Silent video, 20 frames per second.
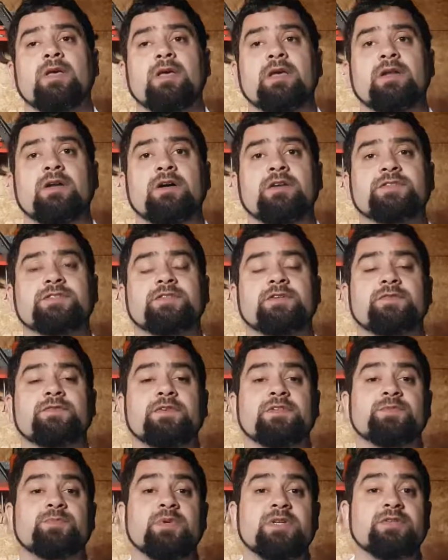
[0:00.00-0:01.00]
And also, if
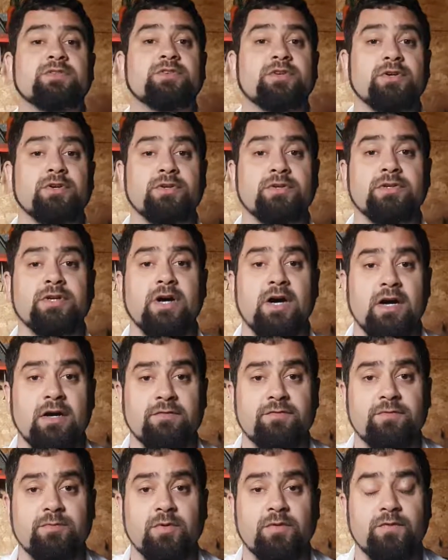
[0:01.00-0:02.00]
it's been turned
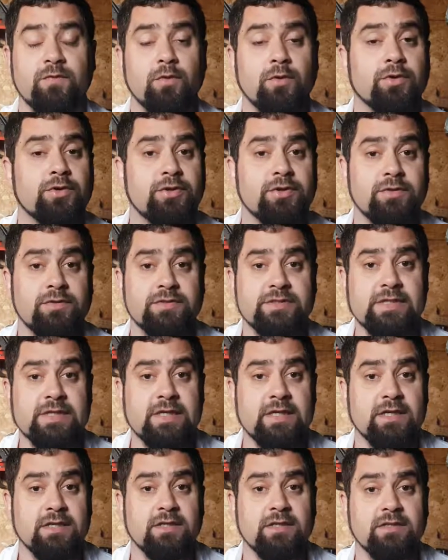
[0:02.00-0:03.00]
off before
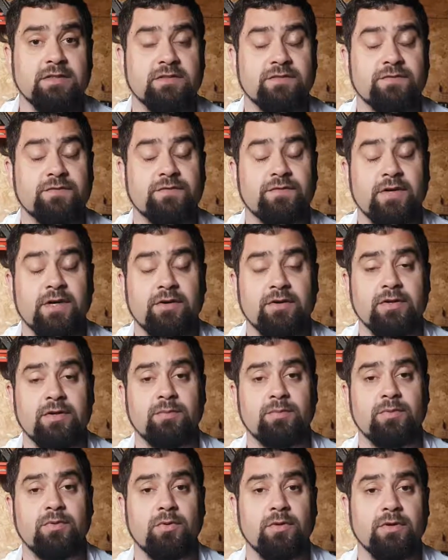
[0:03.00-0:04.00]
using it, it's very
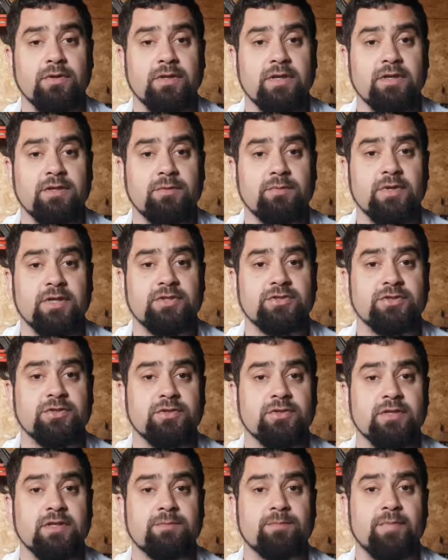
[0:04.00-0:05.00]
important that you make sure
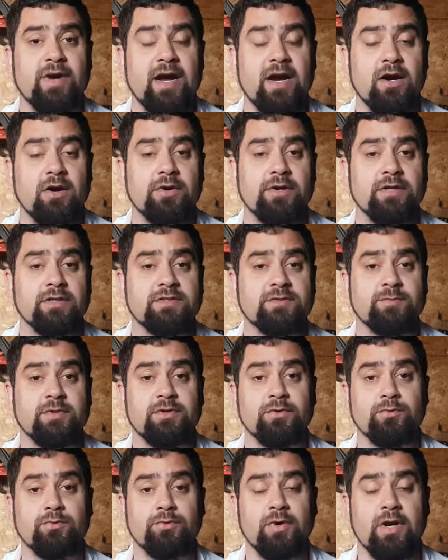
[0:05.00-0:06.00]
the power has
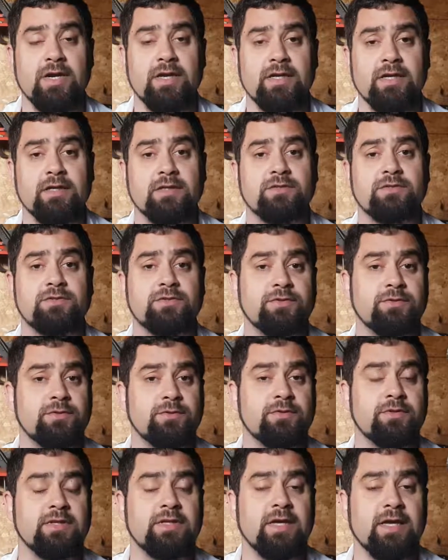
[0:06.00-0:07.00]
been running
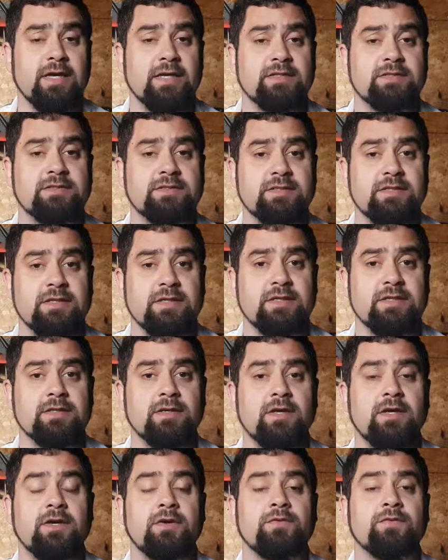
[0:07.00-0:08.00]
to the AC
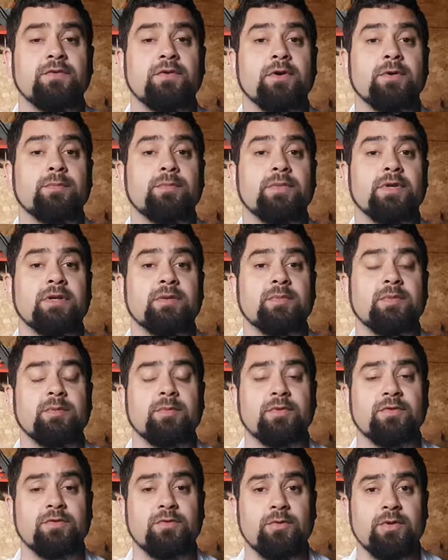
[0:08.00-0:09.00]
for a minimum
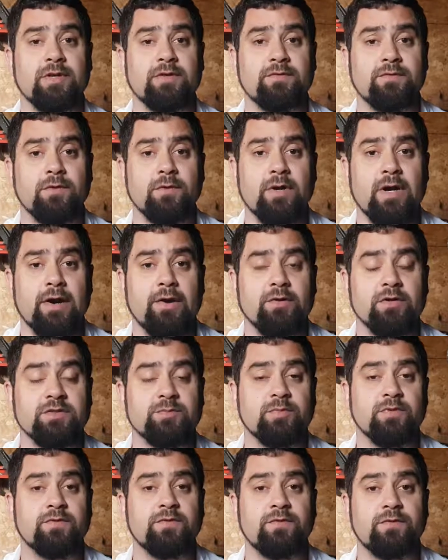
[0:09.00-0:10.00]
of 24 hours
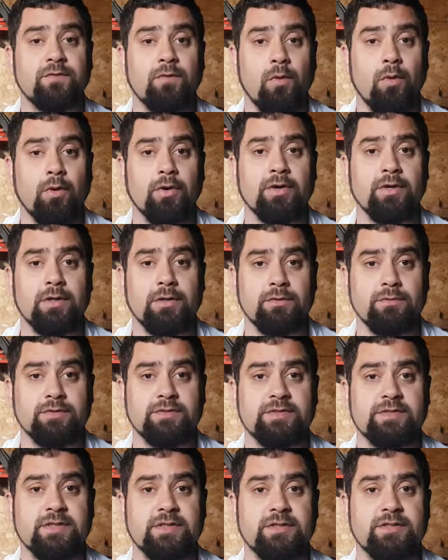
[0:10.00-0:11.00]
before
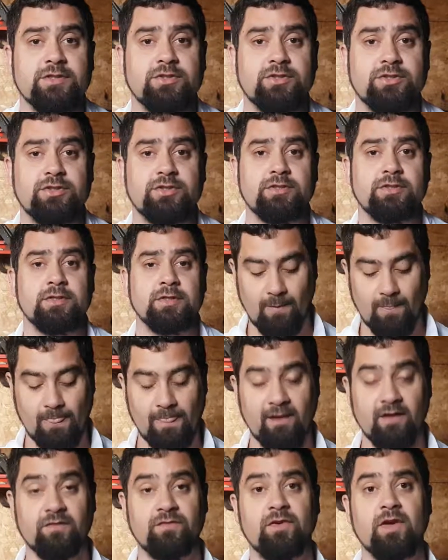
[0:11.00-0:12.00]
usage.
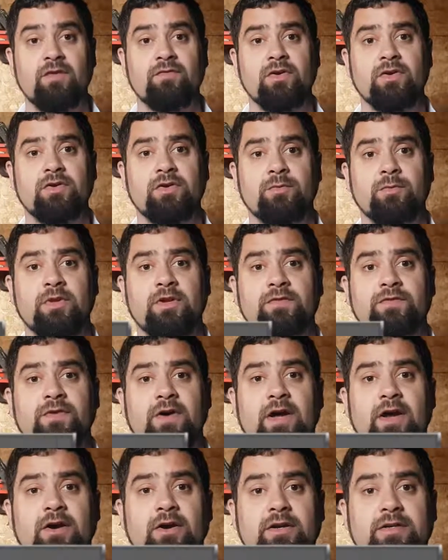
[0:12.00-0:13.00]
If you have a
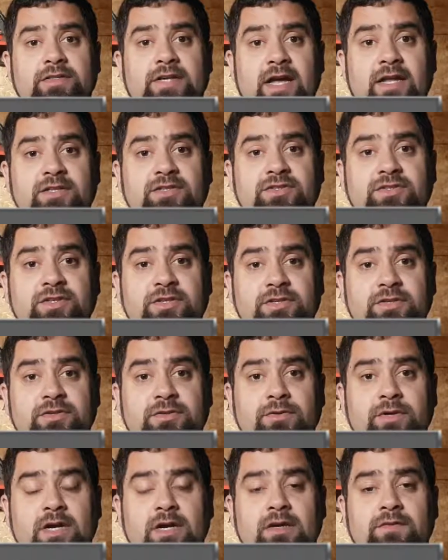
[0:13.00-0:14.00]
humidifier attached to
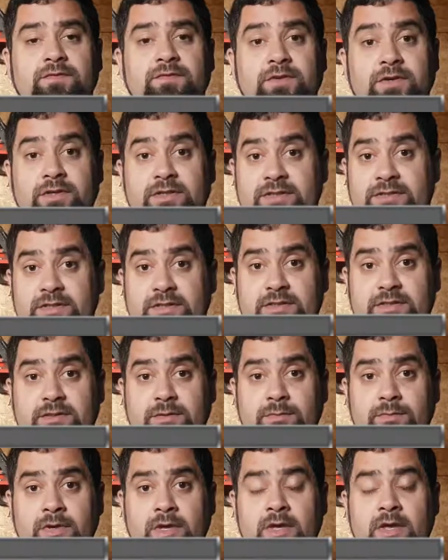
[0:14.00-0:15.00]
your furnace system,